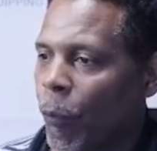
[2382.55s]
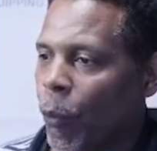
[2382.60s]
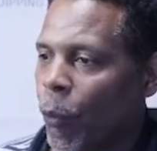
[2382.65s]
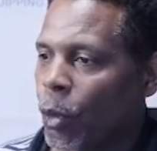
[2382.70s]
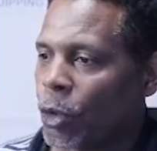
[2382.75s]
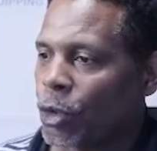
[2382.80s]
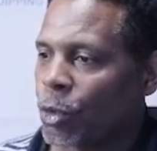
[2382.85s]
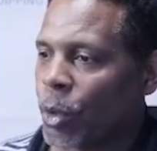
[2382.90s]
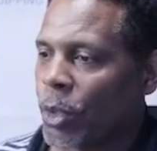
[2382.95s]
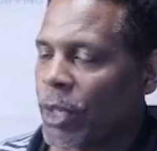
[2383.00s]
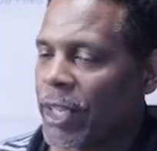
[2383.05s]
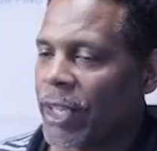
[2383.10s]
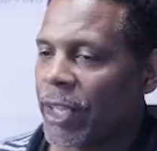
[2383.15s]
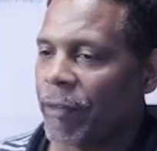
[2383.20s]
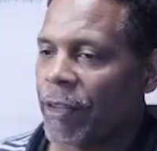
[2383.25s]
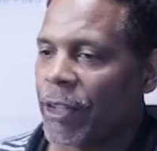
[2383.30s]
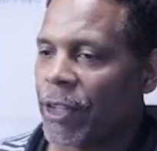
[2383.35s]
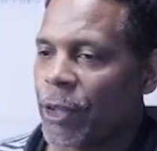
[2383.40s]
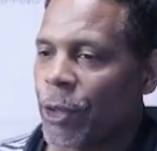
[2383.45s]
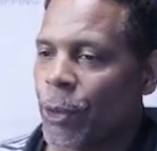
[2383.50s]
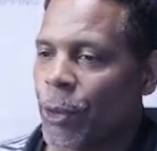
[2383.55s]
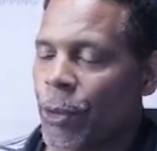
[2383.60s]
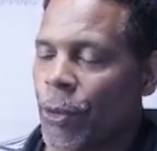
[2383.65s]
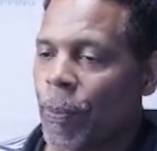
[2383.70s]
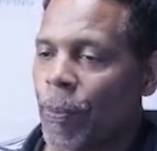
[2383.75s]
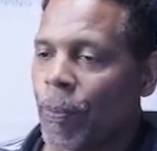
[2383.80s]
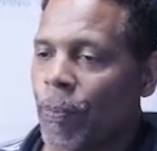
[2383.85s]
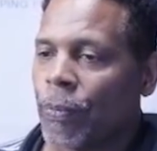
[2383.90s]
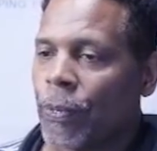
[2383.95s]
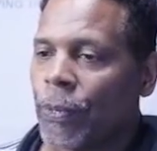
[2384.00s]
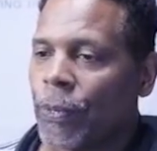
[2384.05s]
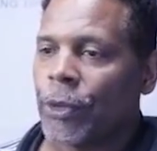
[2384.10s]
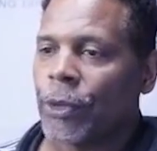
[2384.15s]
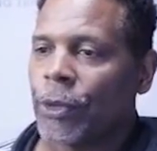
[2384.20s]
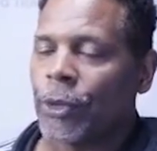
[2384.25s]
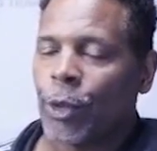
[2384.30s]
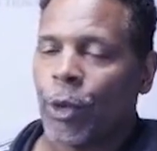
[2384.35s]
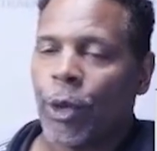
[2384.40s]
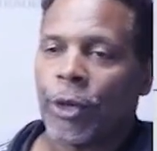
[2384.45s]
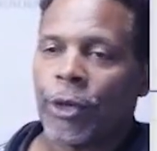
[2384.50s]
which would have given you
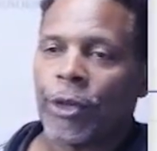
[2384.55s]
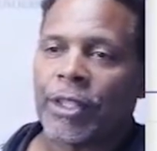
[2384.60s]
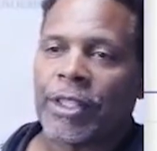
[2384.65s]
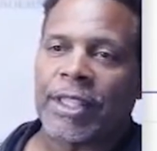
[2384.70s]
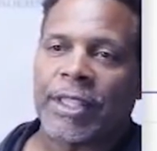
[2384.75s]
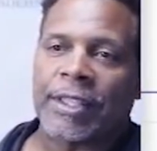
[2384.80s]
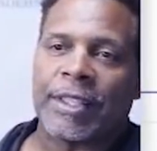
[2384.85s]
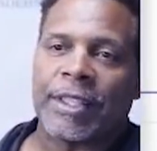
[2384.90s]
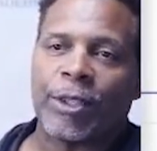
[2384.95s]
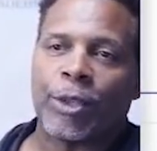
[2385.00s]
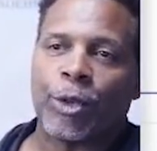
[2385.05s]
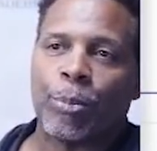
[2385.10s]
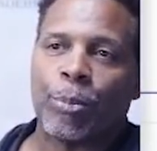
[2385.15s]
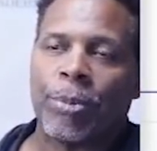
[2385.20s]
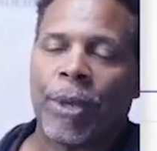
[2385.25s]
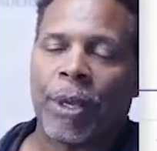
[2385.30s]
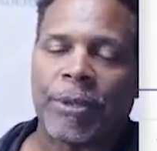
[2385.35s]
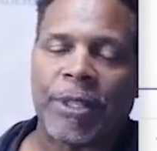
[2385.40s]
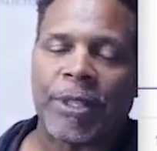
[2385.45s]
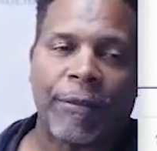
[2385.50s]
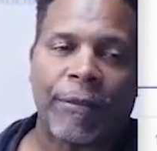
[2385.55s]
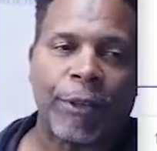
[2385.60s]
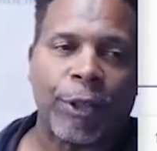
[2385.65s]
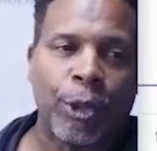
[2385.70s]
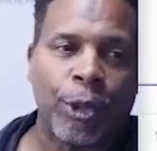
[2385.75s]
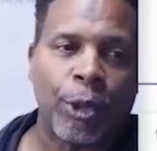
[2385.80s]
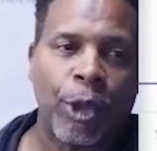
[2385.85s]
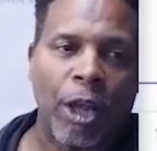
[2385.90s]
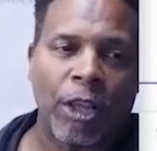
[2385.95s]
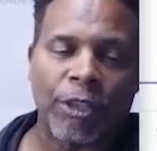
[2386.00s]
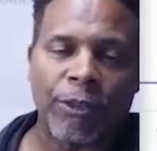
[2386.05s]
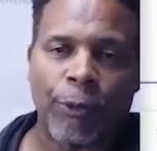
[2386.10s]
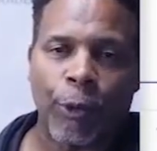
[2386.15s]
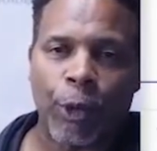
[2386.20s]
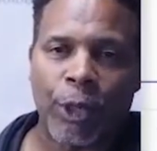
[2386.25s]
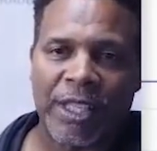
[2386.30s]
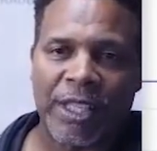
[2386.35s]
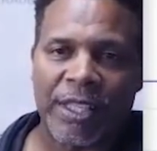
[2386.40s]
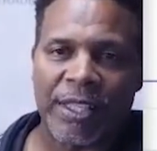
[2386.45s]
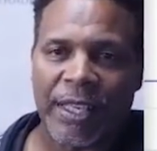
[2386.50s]
262 pips after you lost
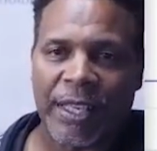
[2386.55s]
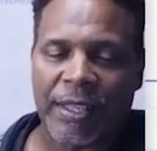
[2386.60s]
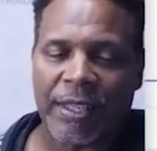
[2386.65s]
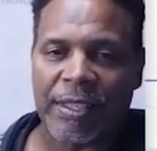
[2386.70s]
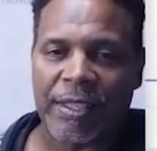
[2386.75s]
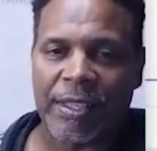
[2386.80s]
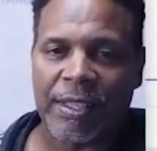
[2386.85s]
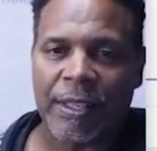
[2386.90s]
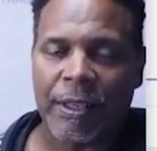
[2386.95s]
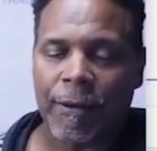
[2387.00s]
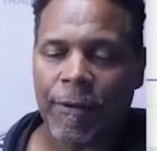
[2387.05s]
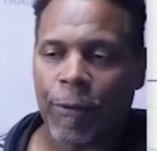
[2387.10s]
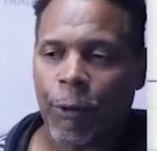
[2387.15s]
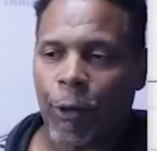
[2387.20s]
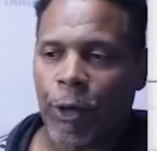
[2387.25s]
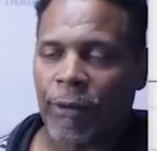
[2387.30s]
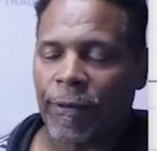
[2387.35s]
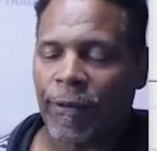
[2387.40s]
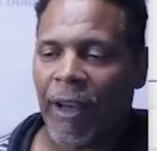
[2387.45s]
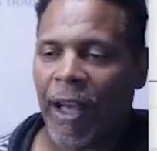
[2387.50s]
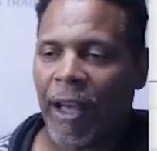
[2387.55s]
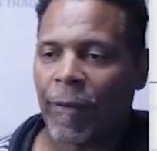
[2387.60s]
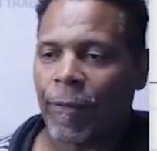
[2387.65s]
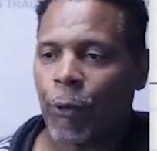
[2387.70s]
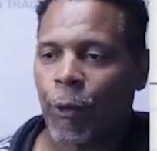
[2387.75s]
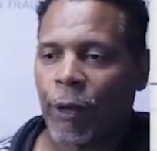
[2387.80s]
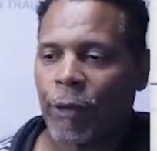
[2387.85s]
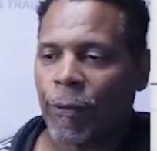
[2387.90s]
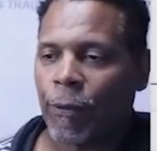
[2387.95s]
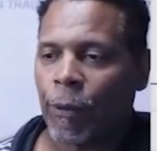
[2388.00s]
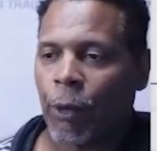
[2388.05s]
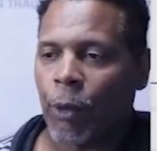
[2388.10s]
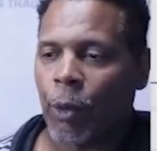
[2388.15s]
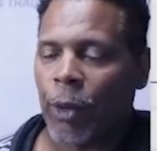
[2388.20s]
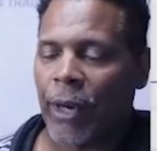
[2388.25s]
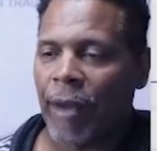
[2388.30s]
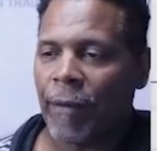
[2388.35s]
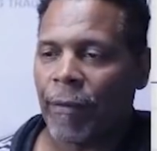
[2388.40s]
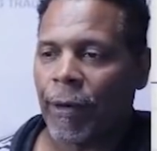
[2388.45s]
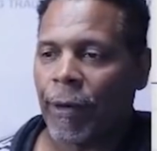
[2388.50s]
46, 45, 44,
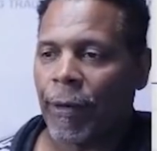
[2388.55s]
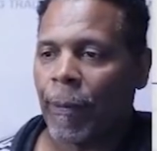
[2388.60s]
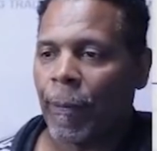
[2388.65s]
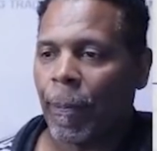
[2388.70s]
whatever.